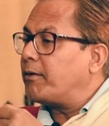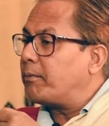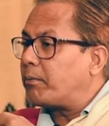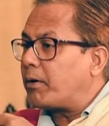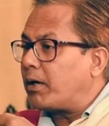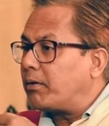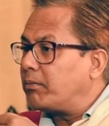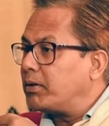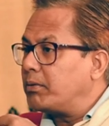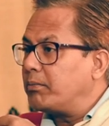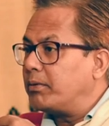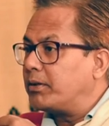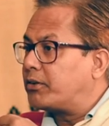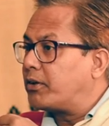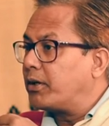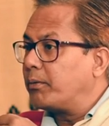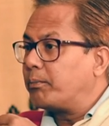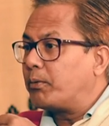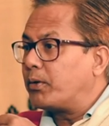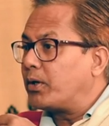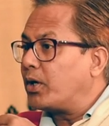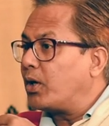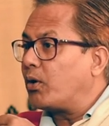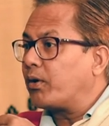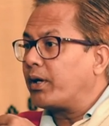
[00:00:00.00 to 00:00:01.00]
a problem in
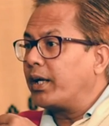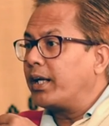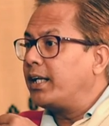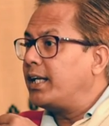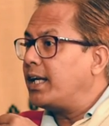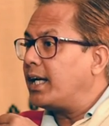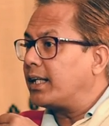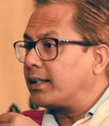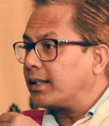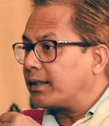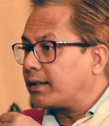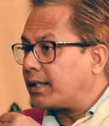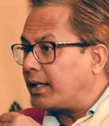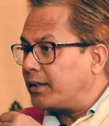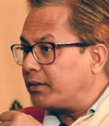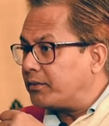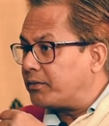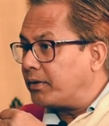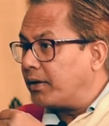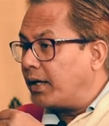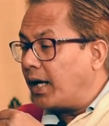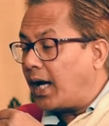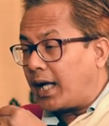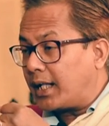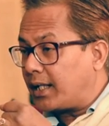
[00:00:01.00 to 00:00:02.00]
Tripura or any other
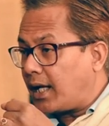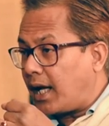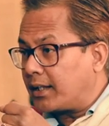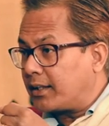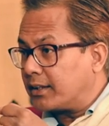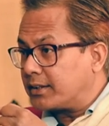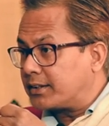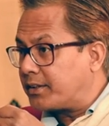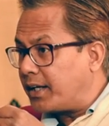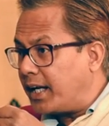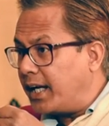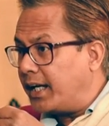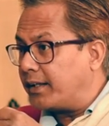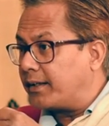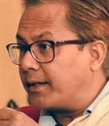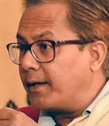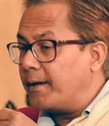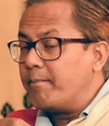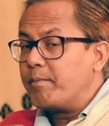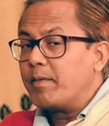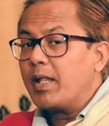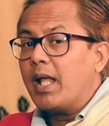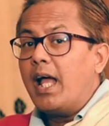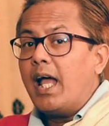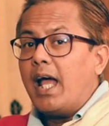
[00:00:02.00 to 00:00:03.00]
country, other state.
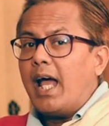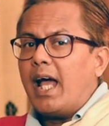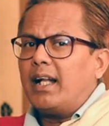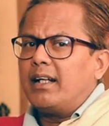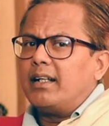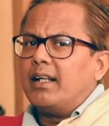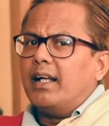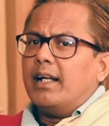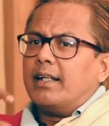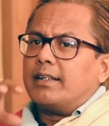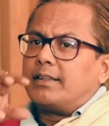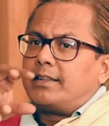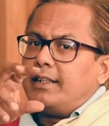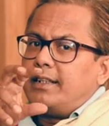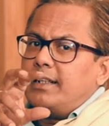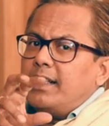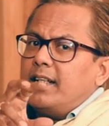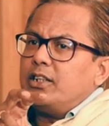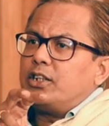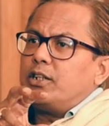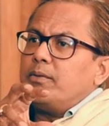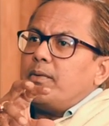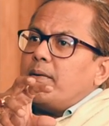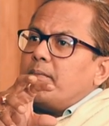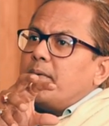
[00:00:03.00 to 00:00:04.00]
And
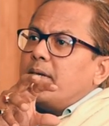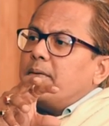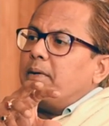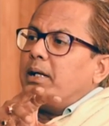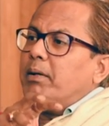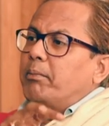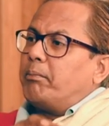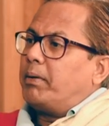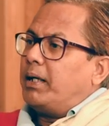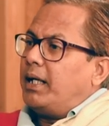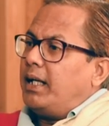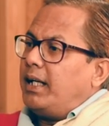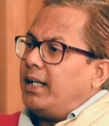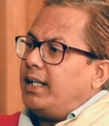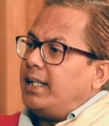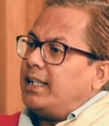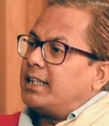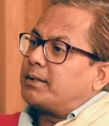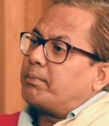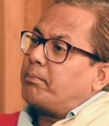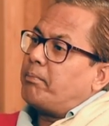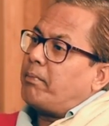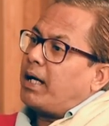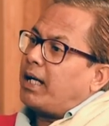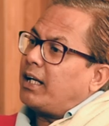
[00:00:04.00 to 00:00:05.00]
citizenship amendment bill
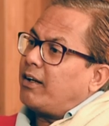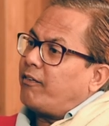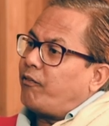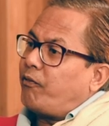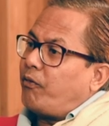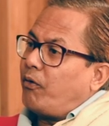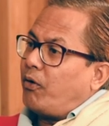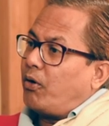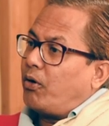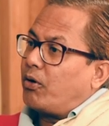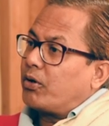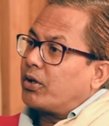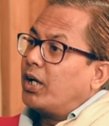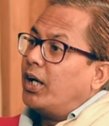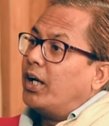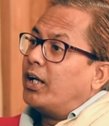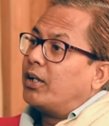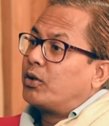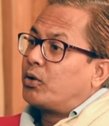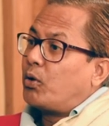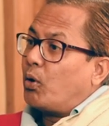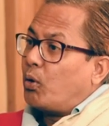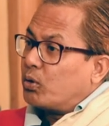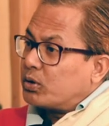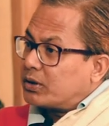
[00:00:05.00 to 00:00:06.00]
is meant for
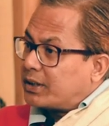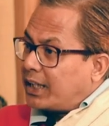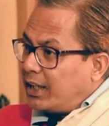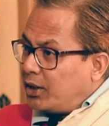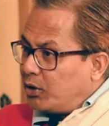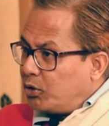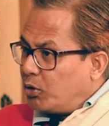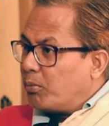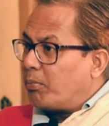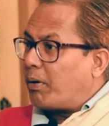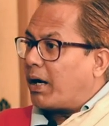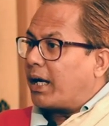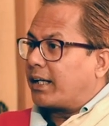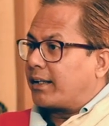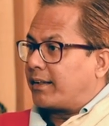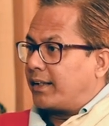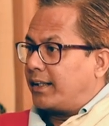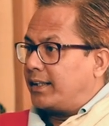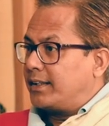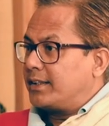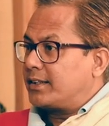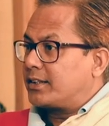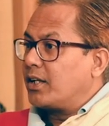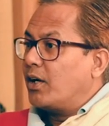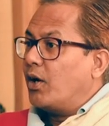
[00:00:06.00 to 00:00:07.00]
those Hindu
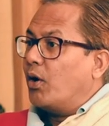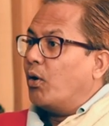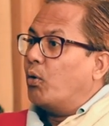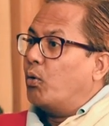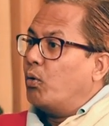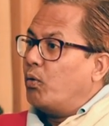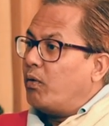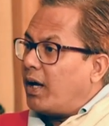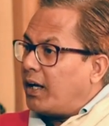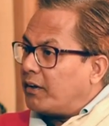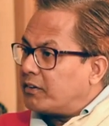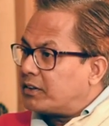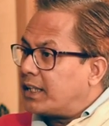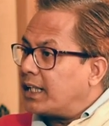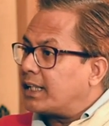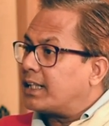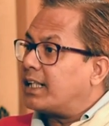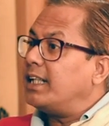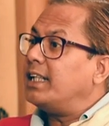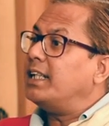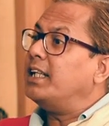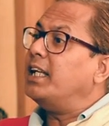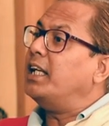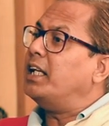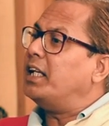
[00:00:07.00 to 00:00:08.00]
migrants who have
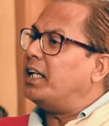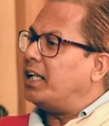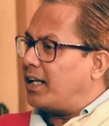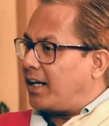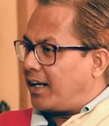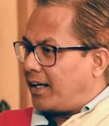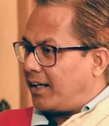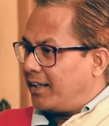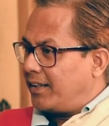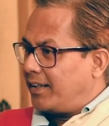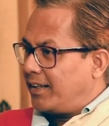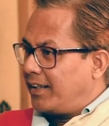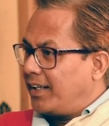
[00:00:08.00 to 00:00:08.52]
settled in India,